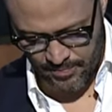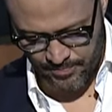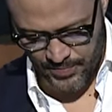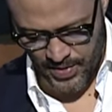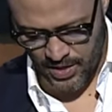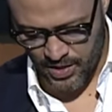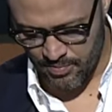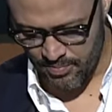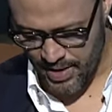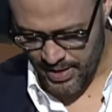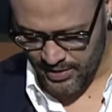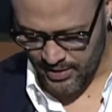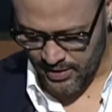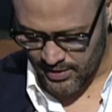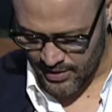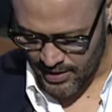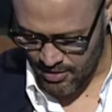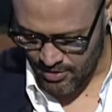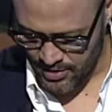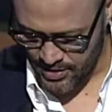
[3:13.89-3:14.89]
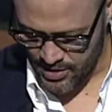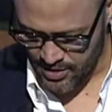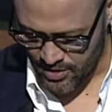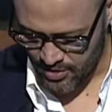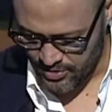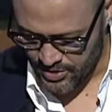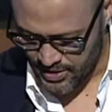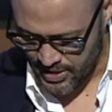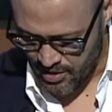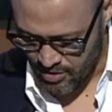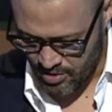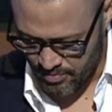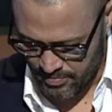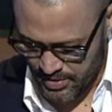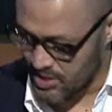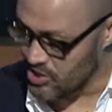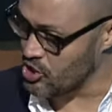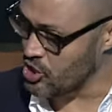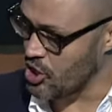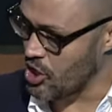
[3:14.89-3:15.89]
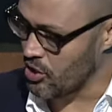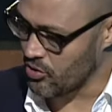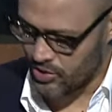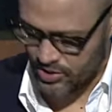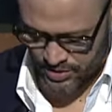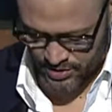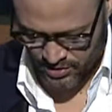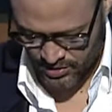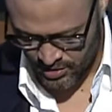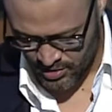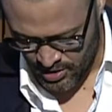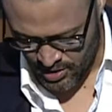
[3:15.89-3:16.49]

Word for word: Thank you to Ben LeClair and Nikos Karamigios